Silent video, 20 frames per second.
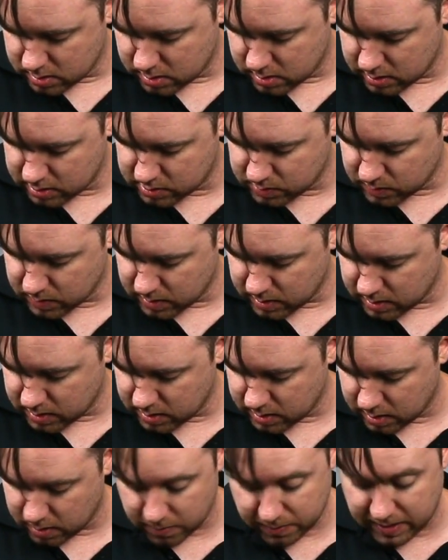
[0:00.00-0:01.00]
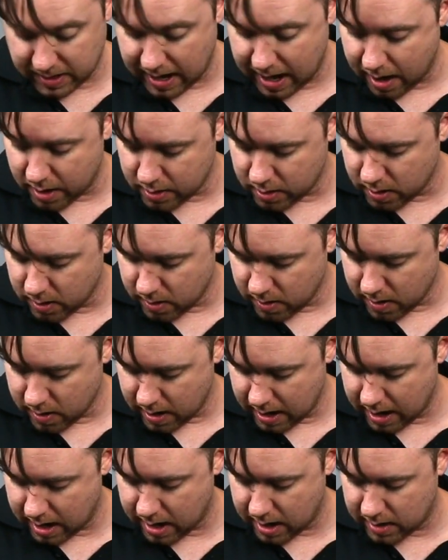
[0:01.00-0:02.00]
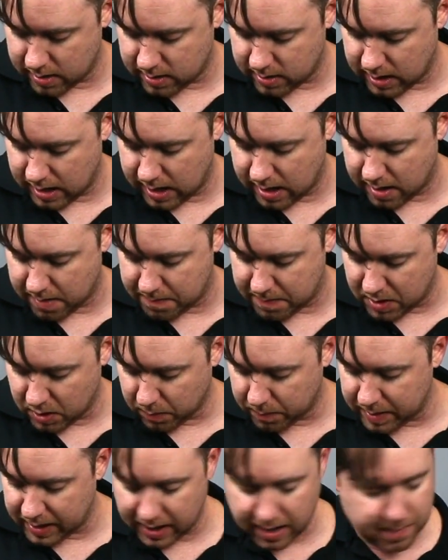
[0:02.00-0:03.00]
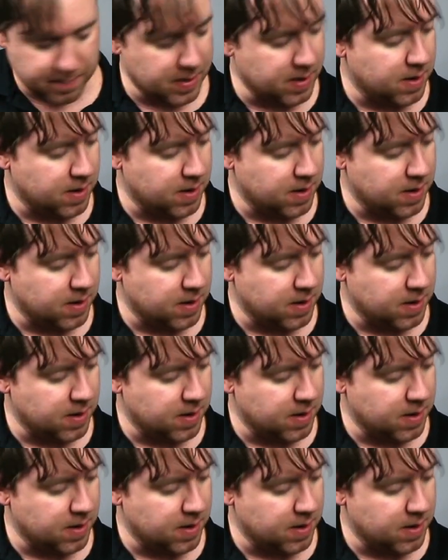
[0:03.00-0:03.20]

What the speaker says: this one, or the outer and the middle pickup